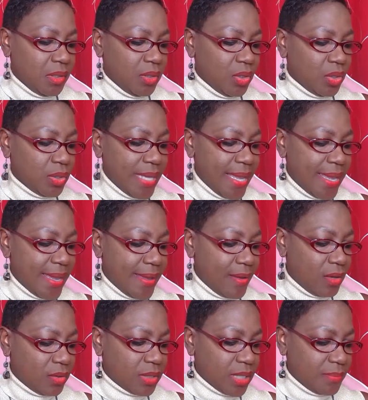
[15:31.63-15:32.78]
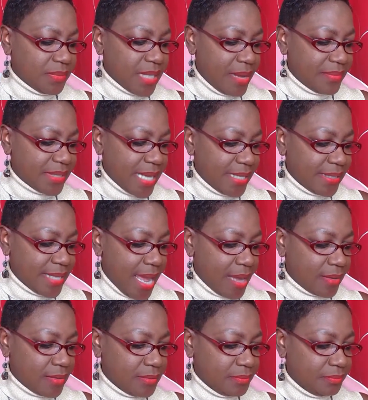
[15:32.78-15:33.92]
You know how sometimes I
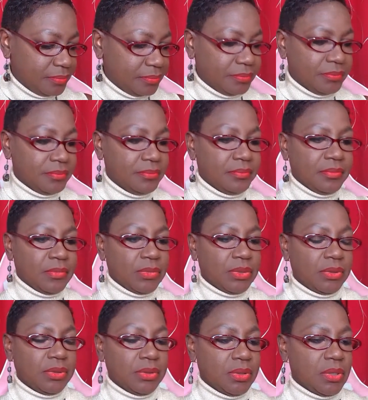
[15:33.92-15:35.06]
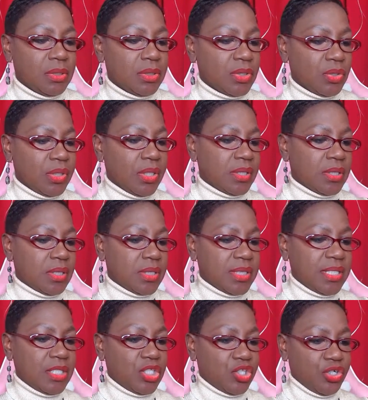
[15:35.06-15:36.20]
tag them? So the,
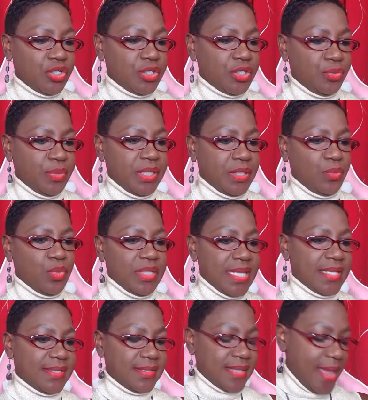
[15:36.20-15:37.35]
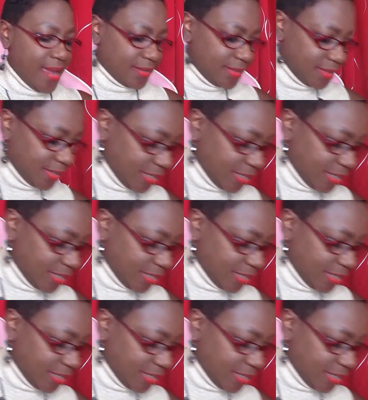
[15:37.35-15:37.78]
the sister to it, the one that's tagged